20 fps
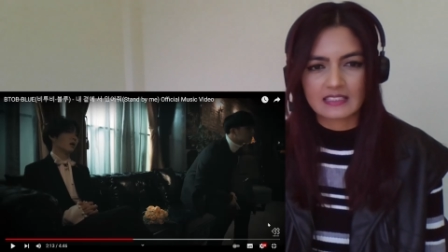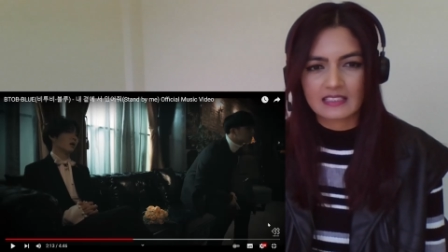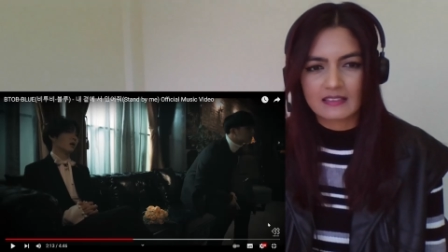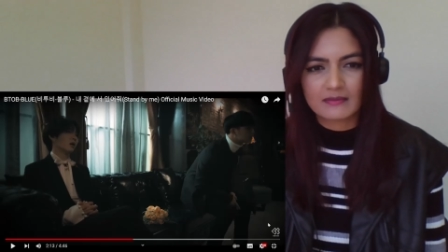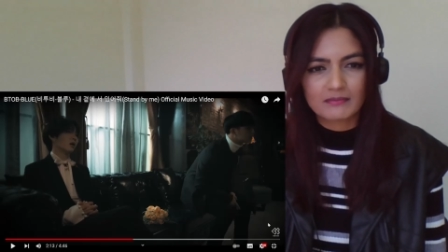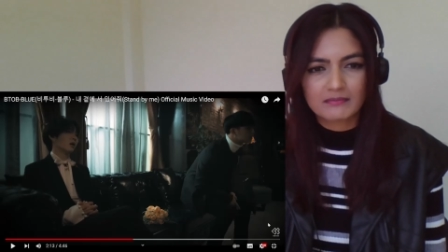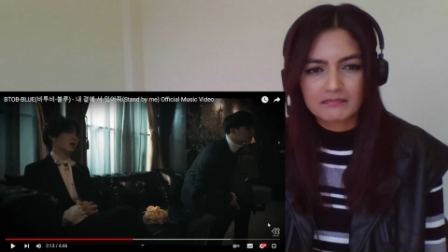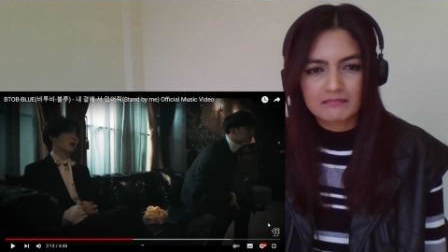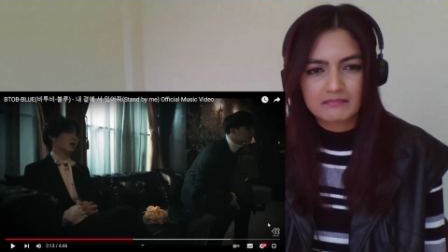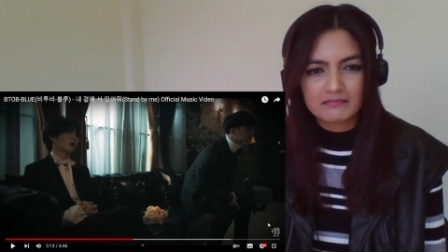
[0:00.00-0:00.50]

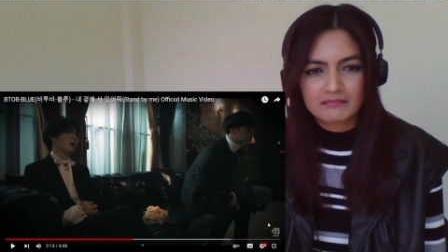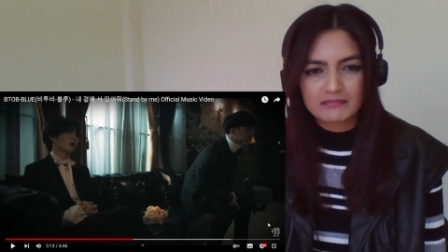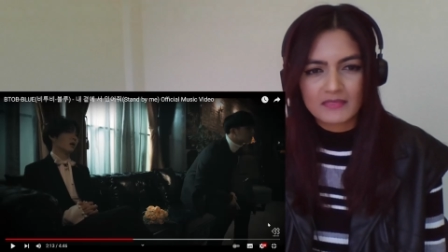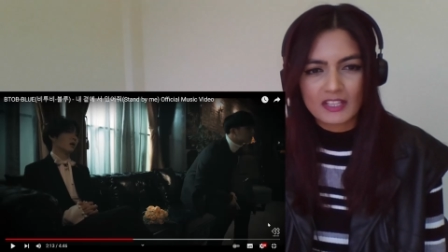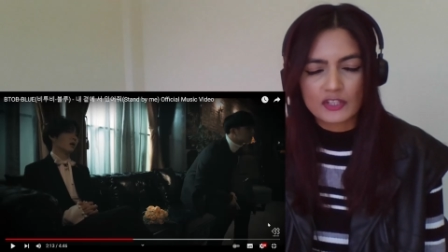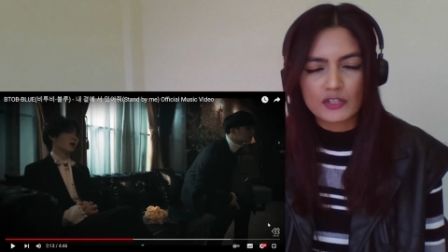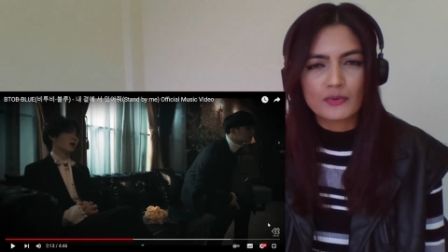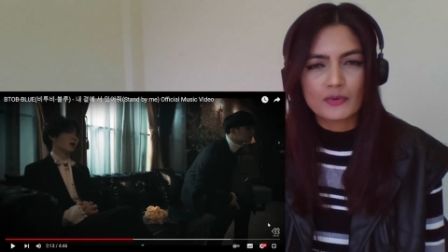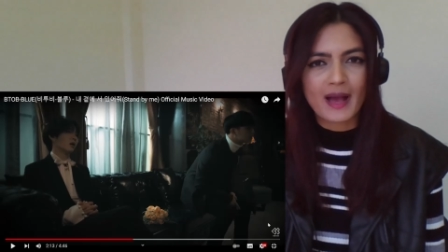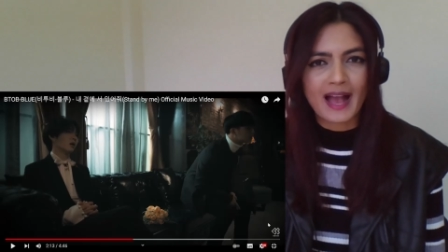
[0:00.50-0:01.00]
It's,
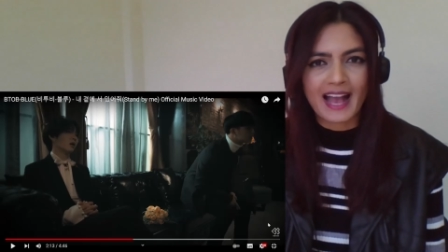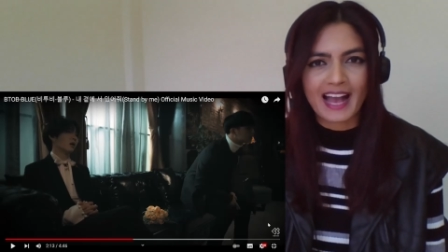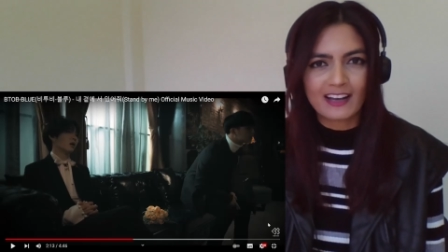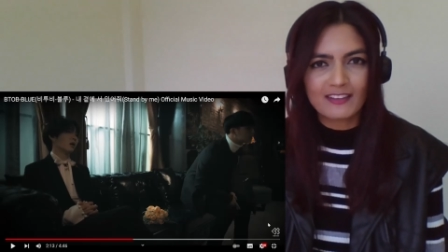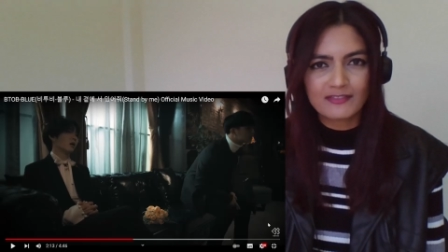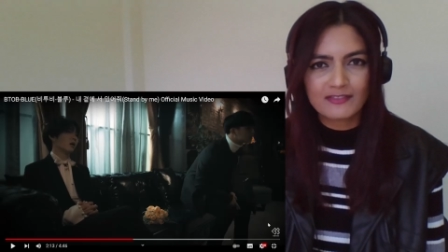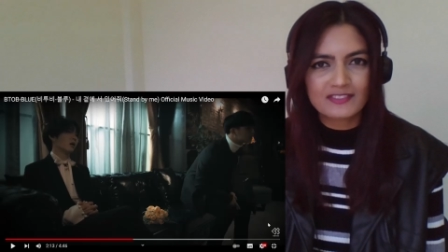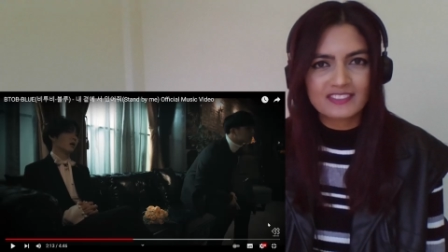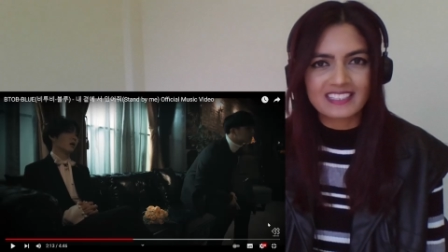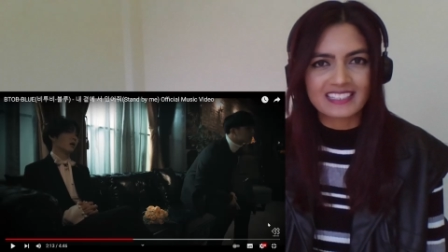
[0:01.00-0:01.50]

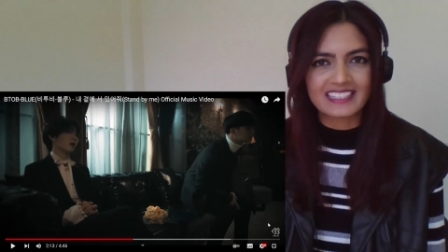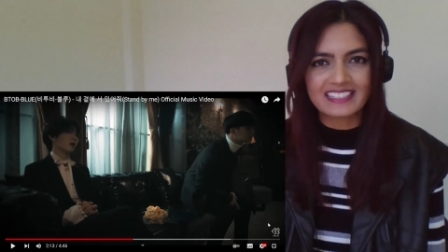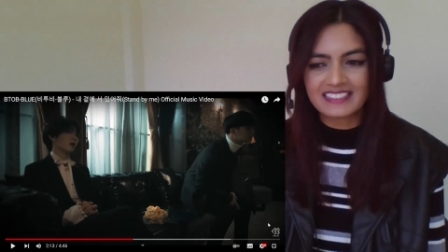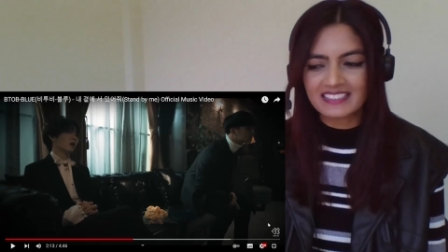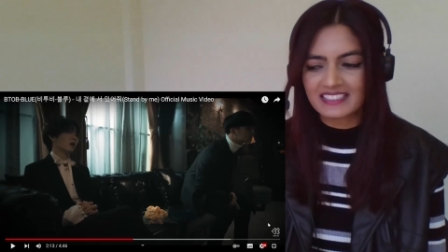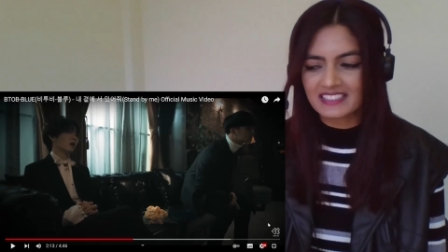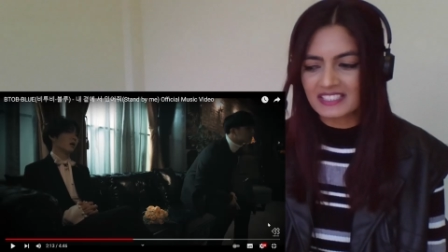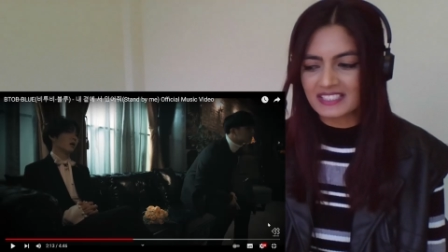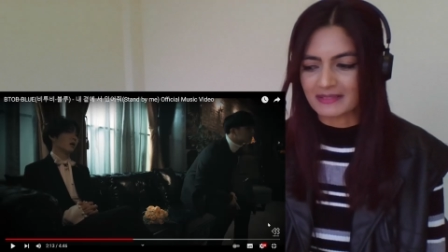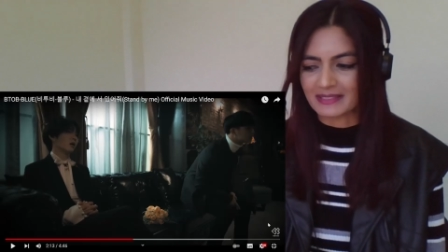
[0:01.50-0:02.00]
you
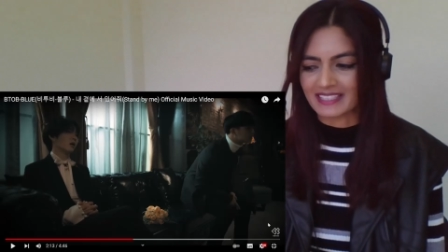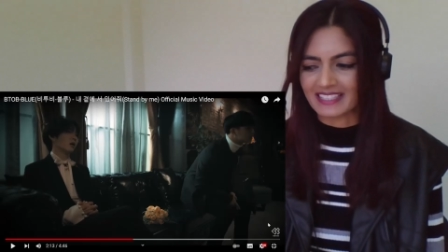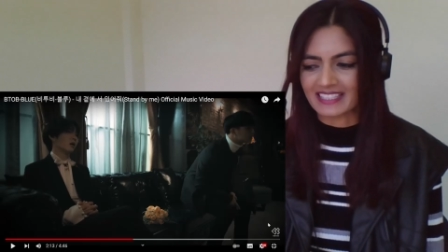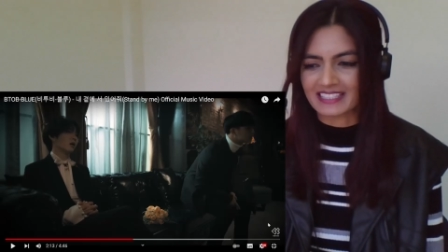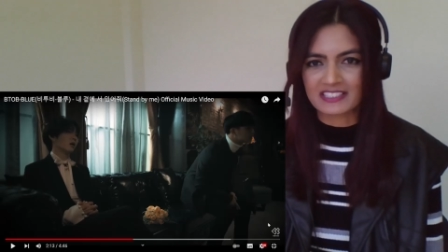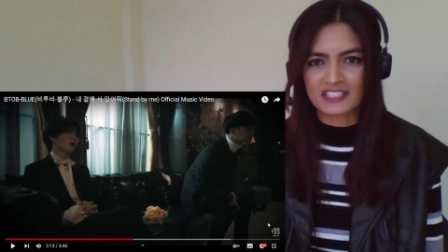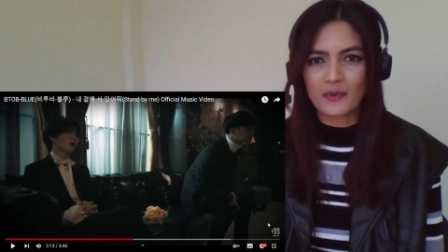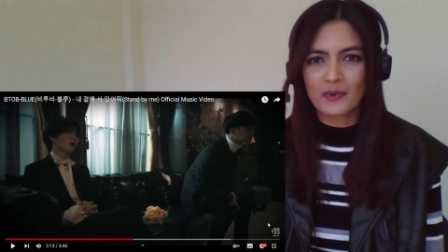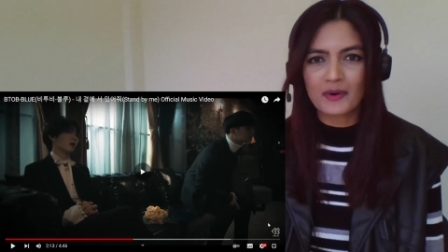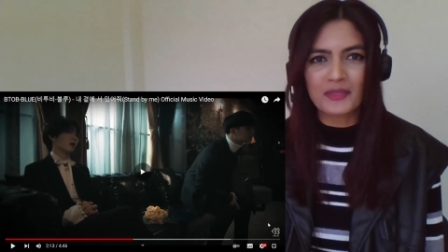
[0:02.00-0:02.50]
have to listen
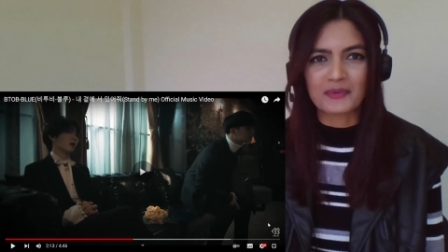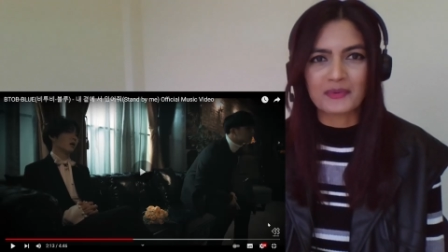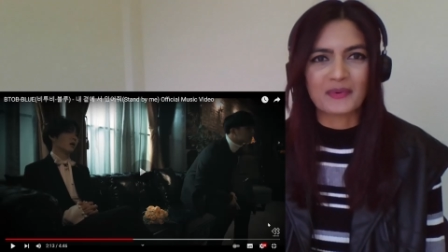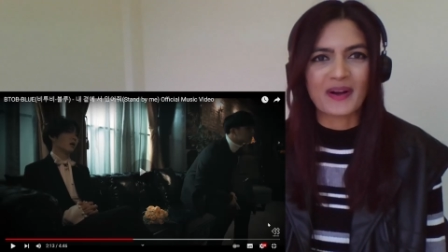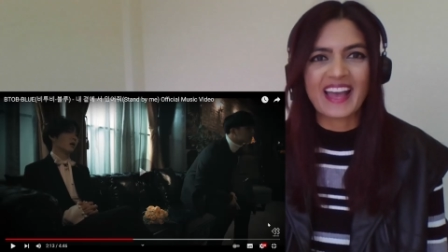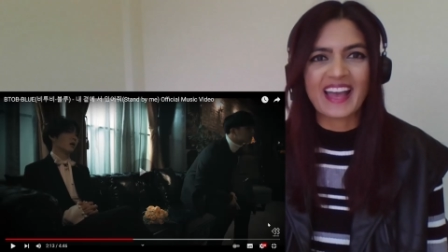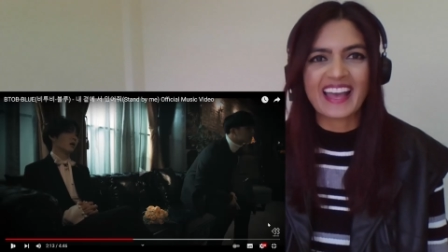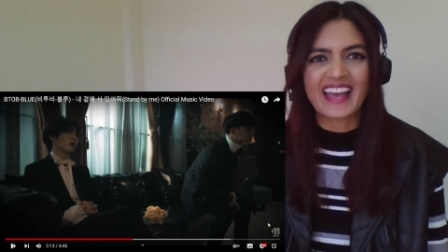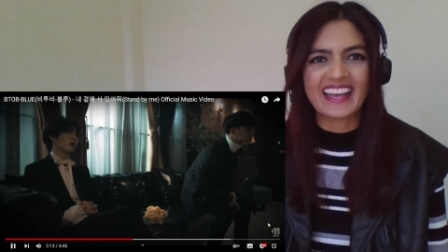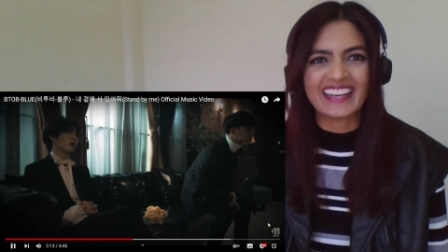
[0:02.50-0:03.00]
to it. There's
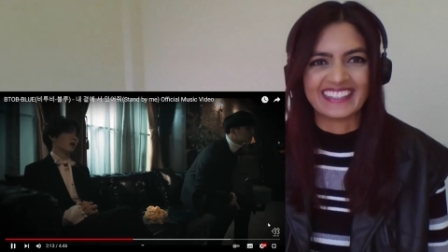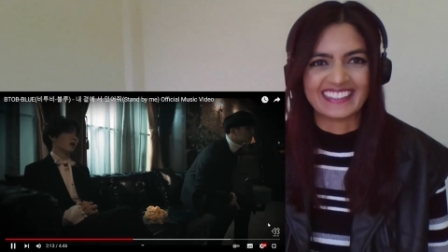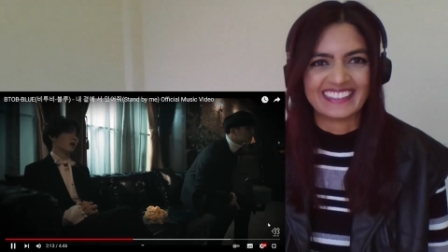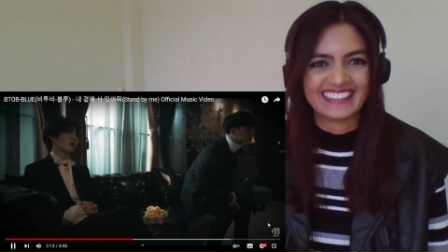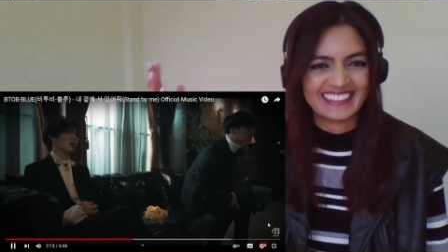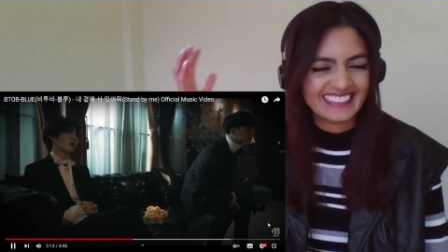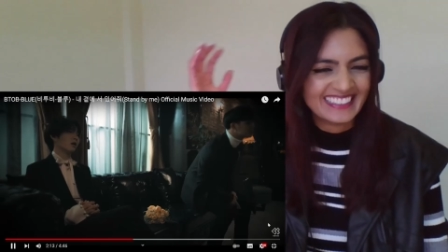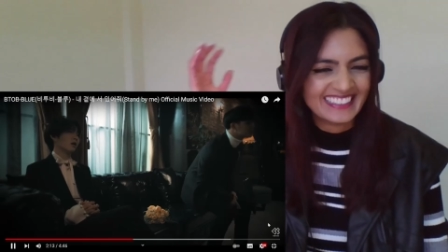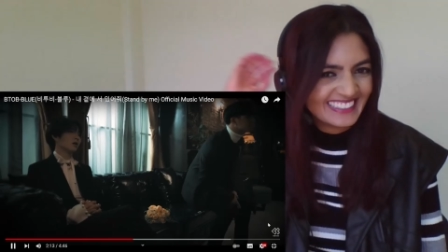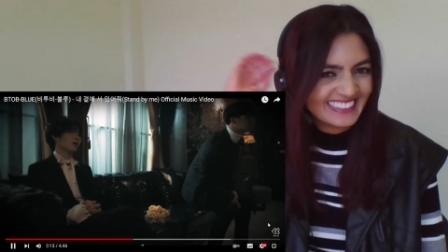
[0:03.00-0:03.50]
no other
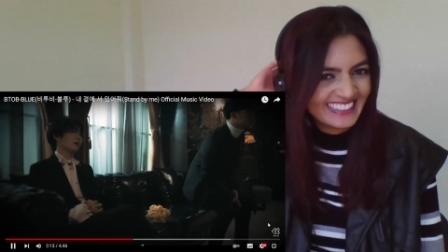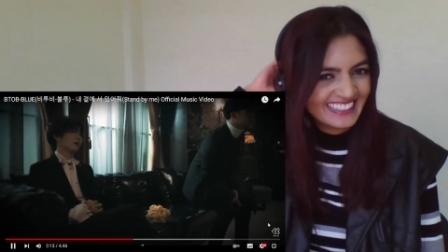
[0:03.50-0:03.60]
way.